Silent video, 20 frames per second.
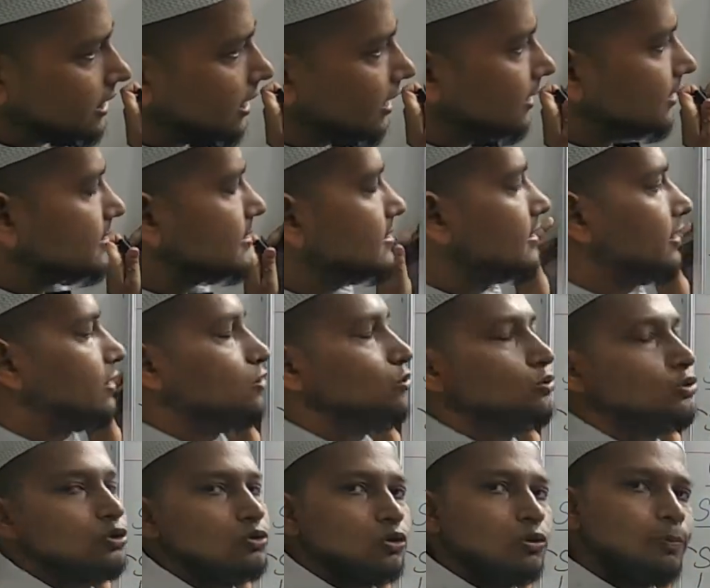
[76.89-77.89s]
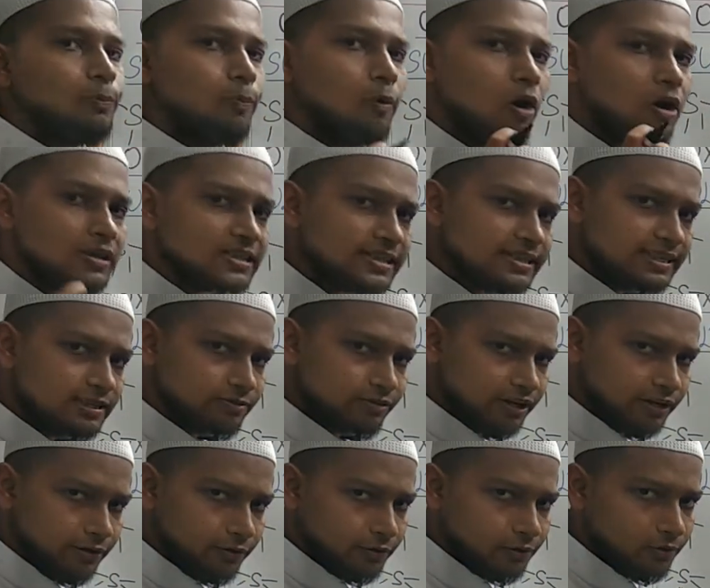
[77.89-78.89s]
I say you should pause this
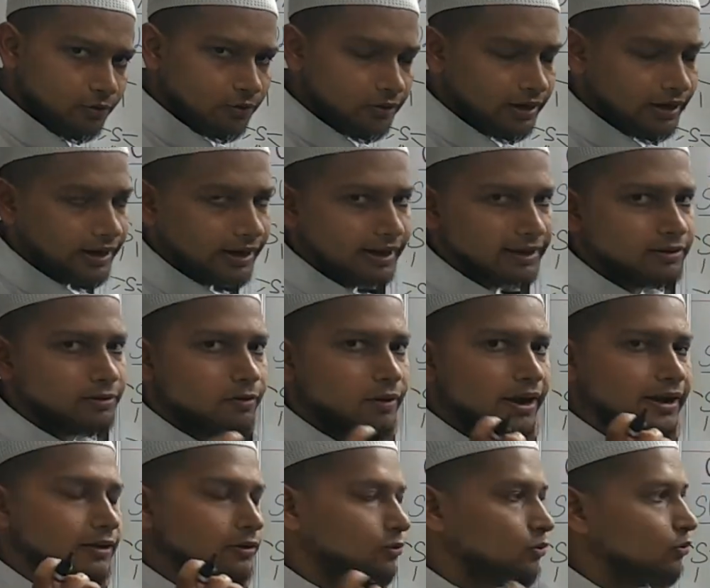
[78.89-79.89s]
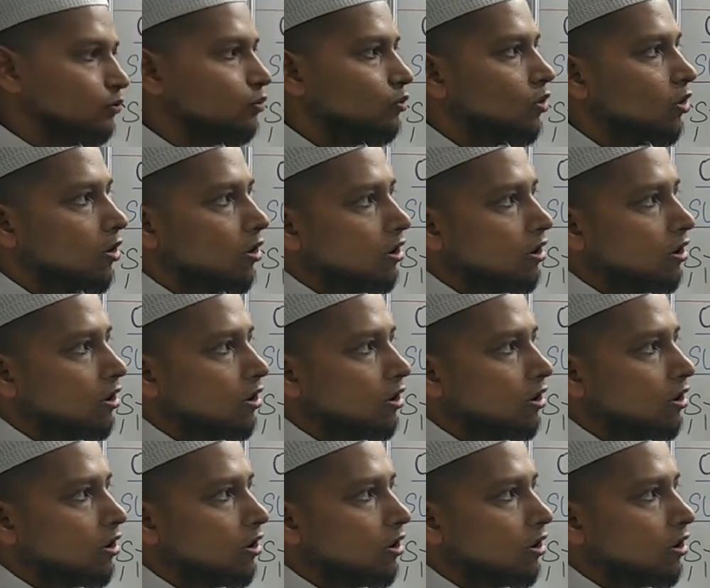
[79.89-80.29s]
video and try to do